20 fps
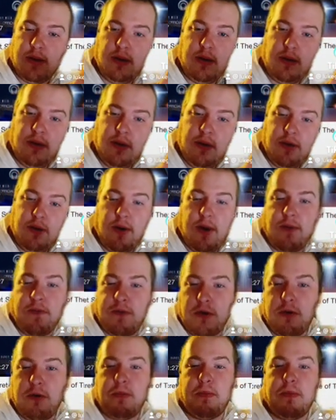
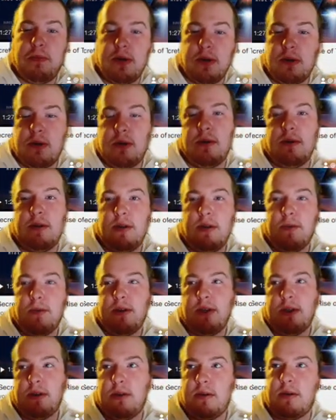UFO pictures, you
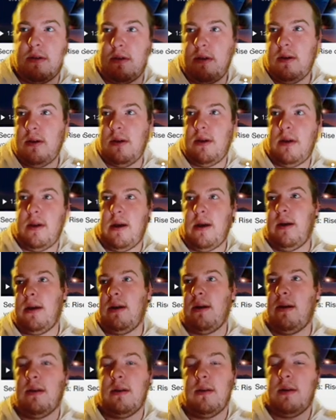might just see like